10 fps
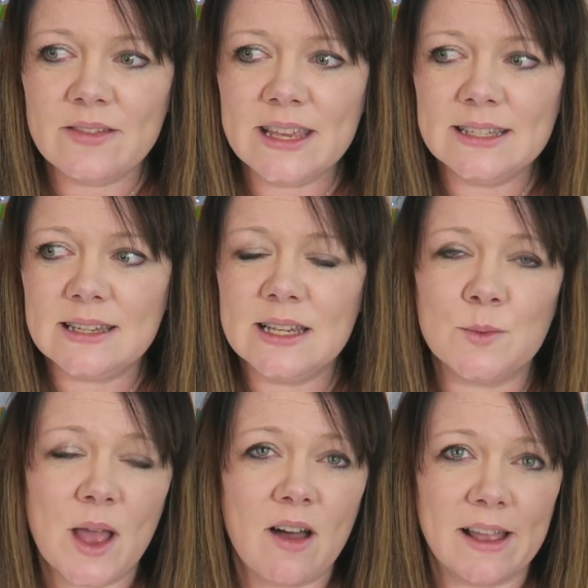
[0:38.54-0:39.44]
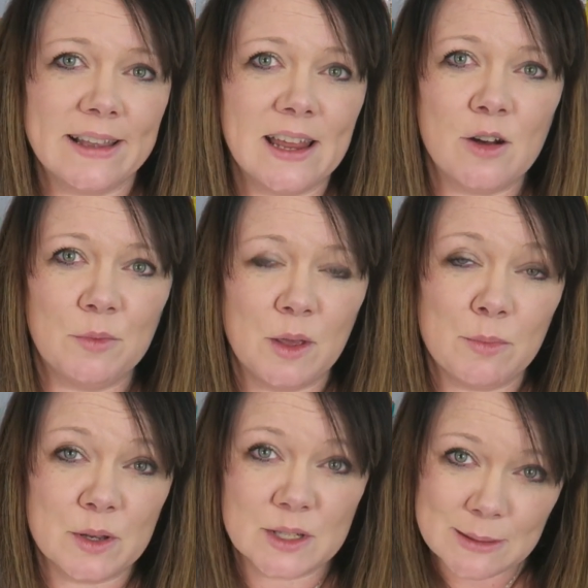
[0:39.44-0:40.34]
this is where I can help you,
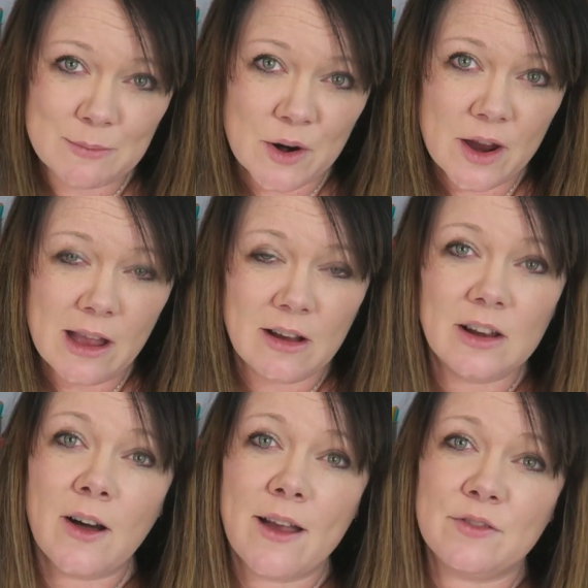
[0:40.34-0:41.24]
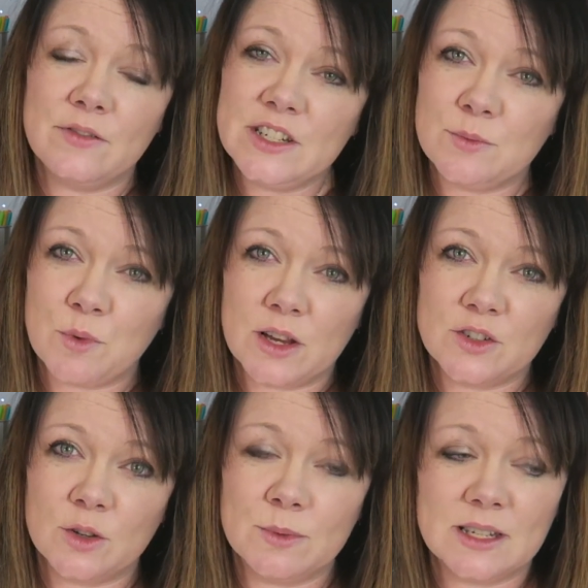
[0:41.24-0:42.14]
because tomorrow our live revision
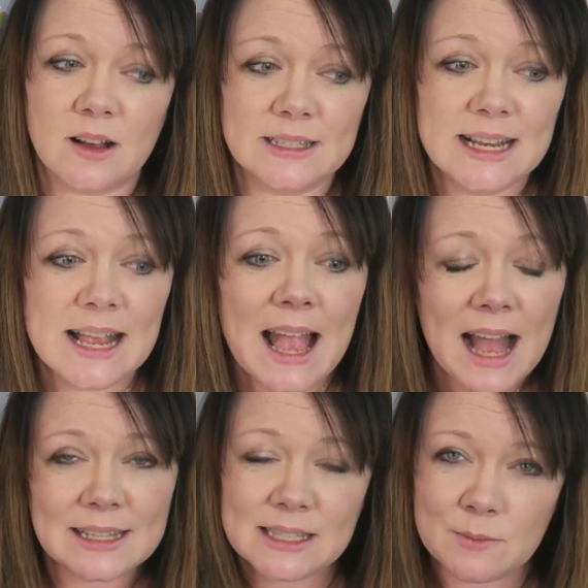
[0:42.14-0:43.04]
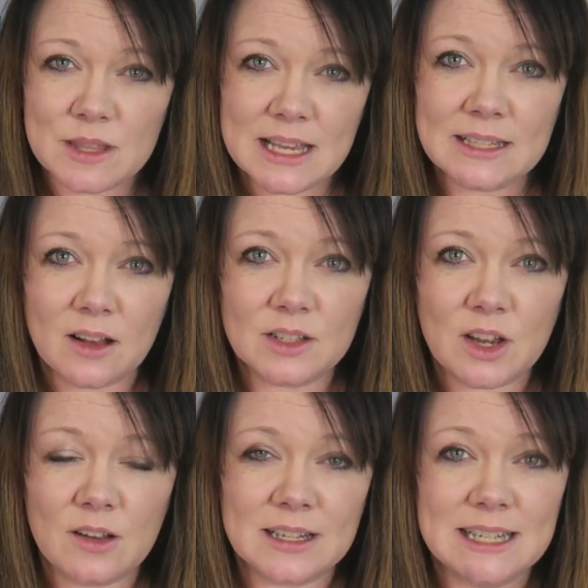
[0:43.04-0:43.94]
workshop starts, and some of these are
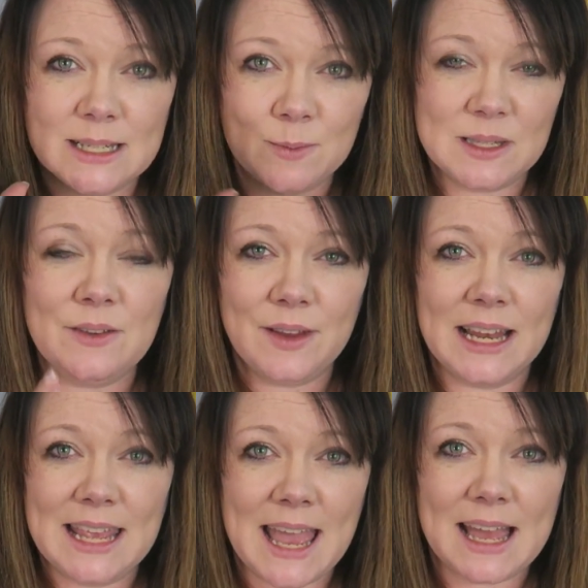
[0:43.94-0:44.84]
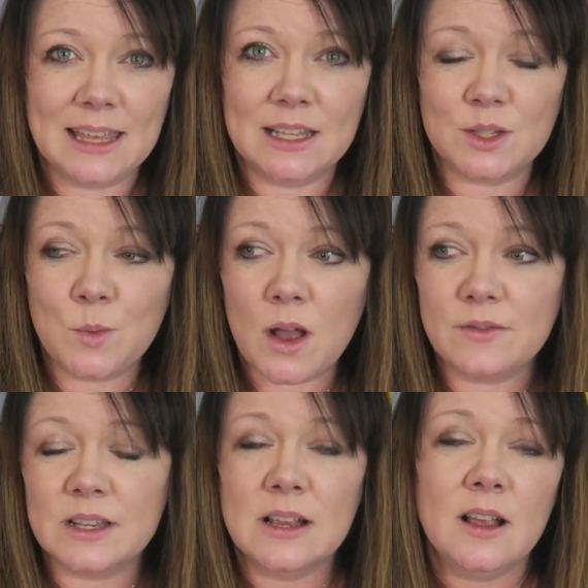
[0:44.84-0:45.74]
targeted specifically at Year
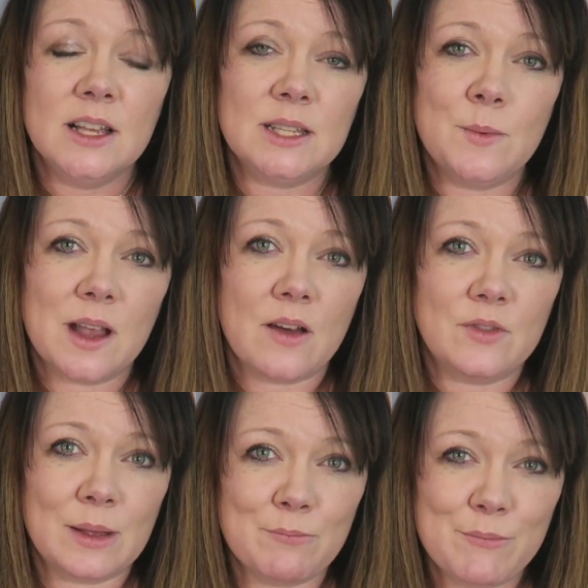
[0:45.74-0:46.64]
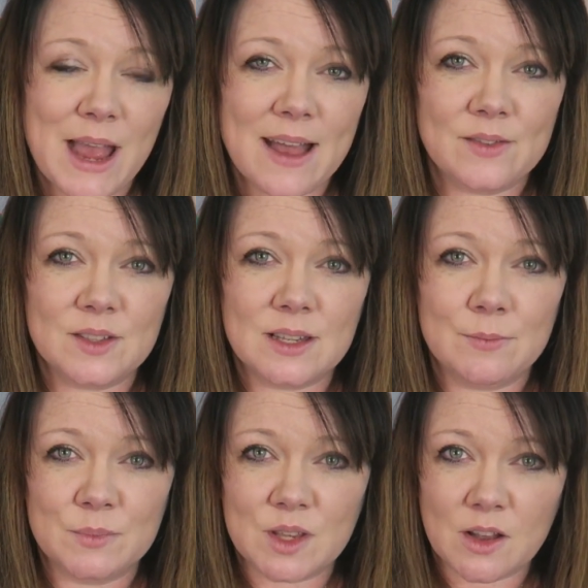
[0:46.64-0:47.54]
12s. So we're covering maths,
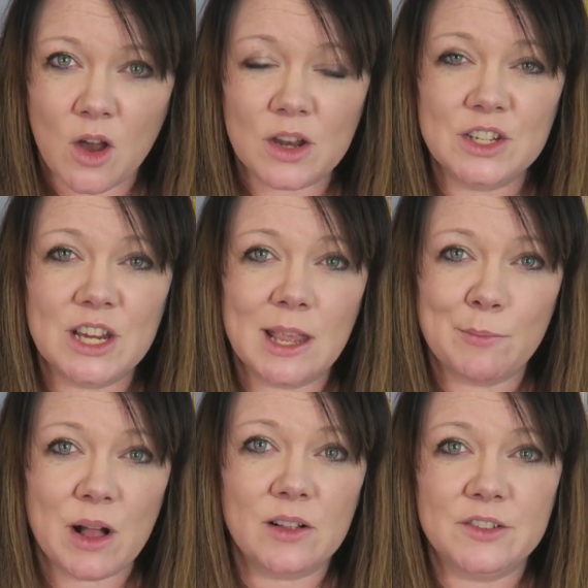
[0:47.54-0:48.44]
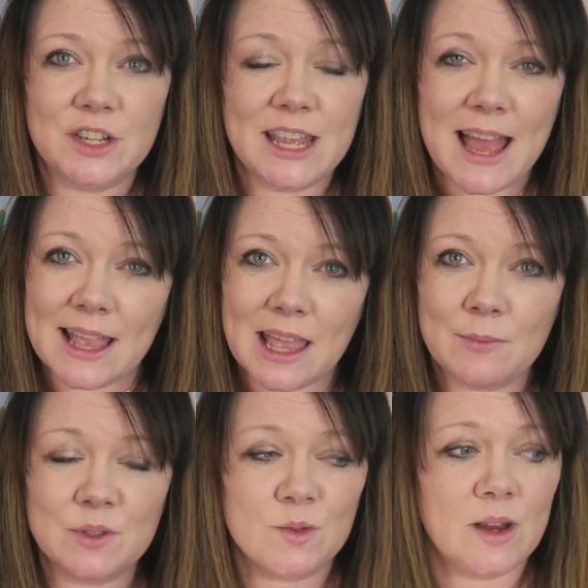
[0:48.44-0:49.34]
psychology, biology and
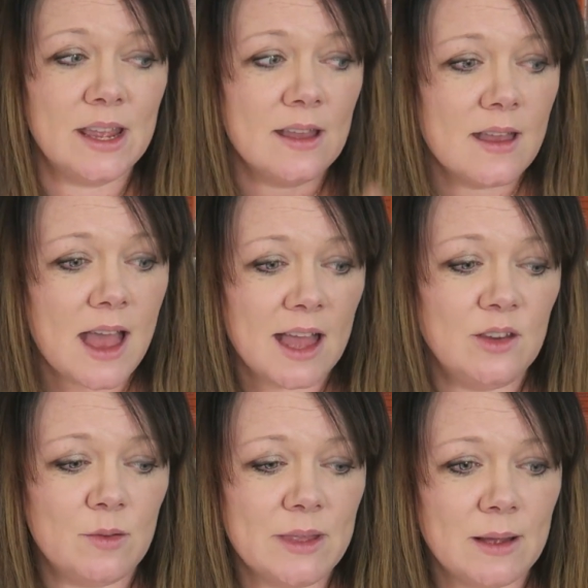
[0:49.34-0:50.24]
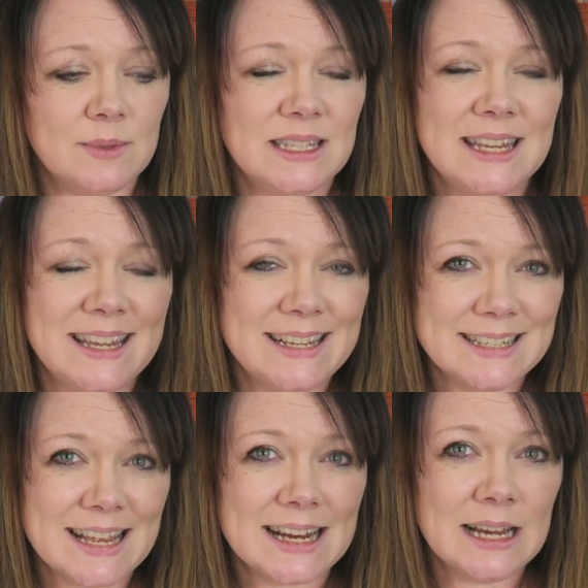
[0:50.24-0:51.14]
chemistry, and you'll be able to see
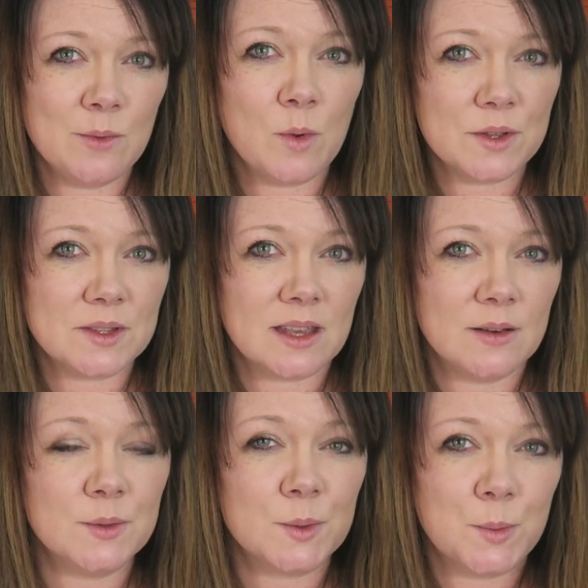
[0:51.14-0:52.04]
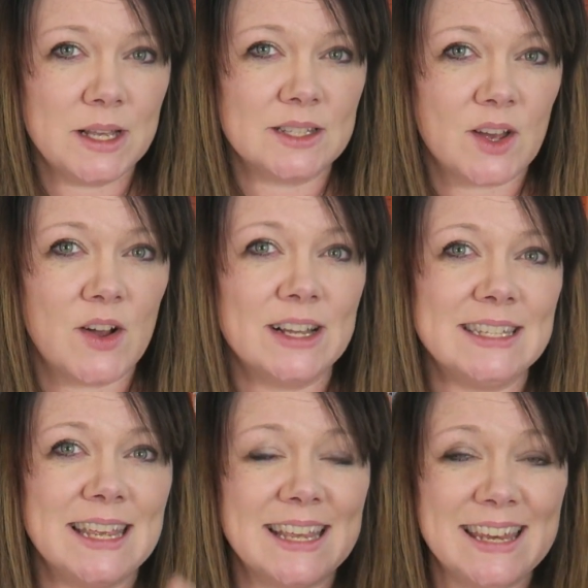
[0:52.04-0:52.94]
exactly what skills we are
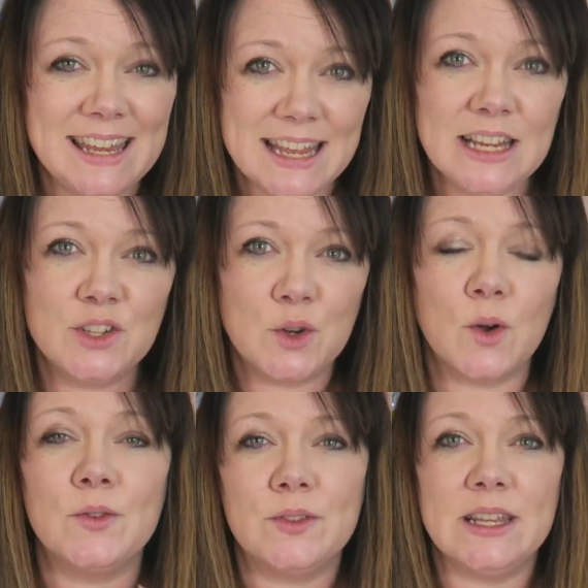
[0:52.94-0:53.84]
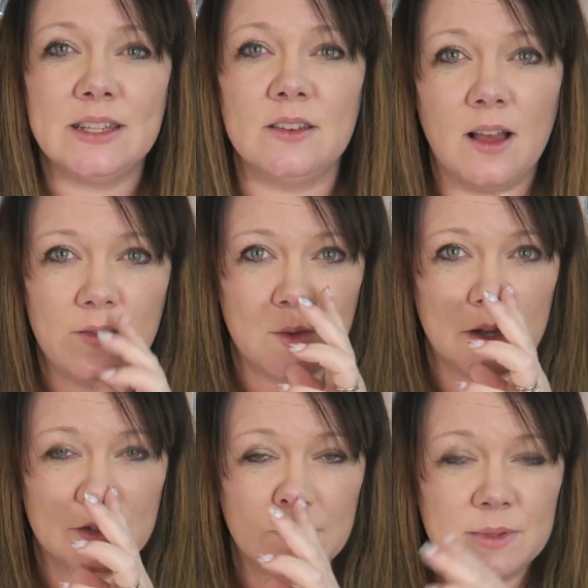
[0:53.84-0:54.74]
targeting in each of these live
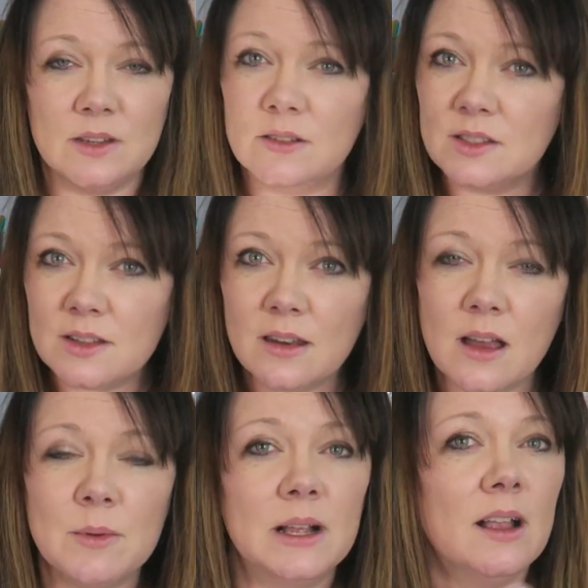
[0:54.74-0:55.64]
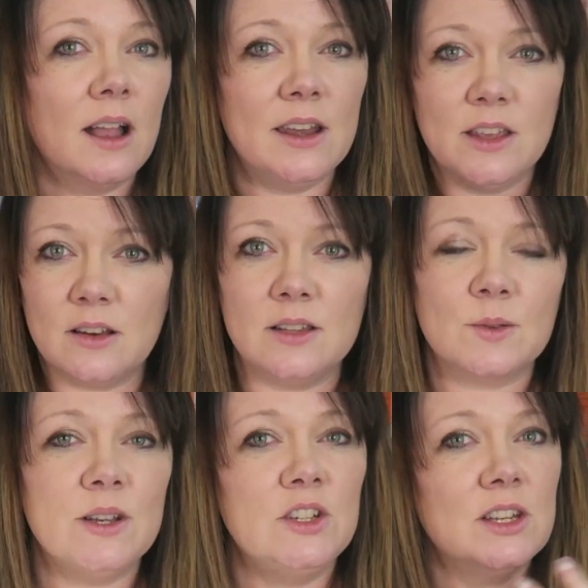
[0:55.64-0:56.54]
workshops, and you can sign up and you can ask
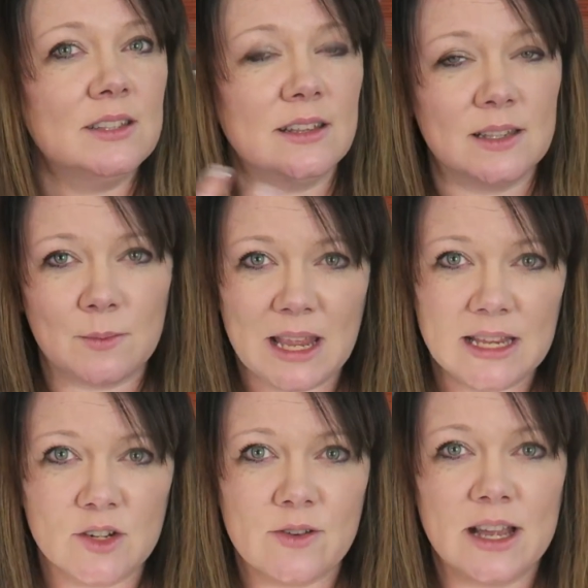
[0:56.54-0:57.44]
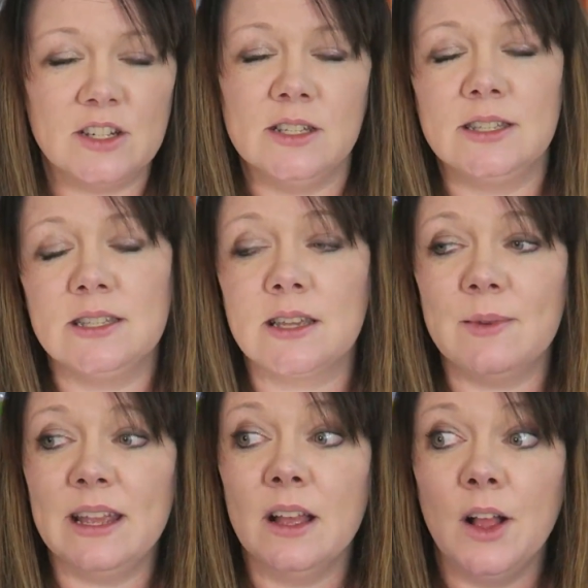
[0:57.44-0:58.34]
questions, and there's going to be interactions, there's going
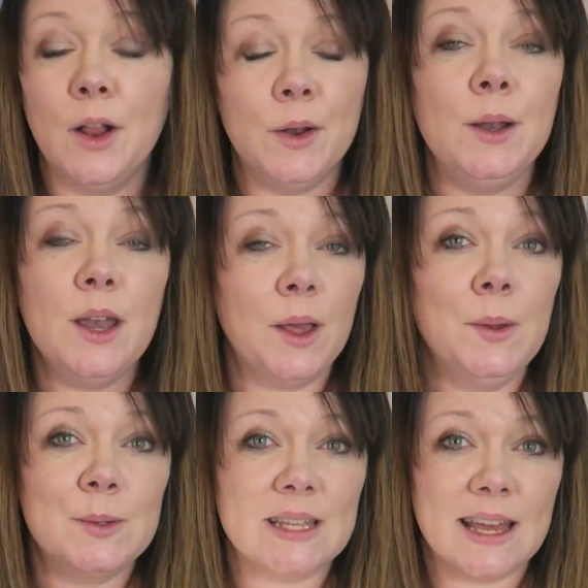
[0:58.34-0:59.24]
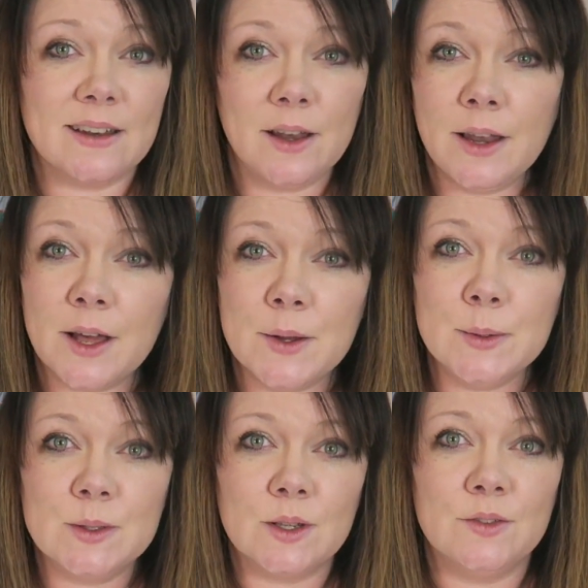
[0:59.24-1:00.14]
to be loads and
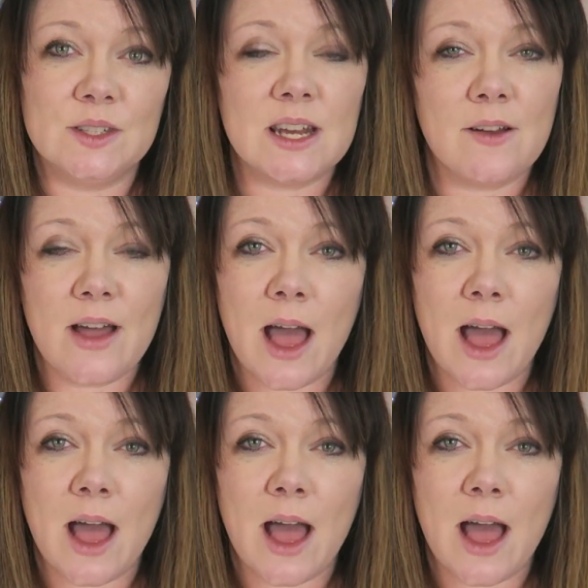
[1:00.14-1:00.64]
loads of stuff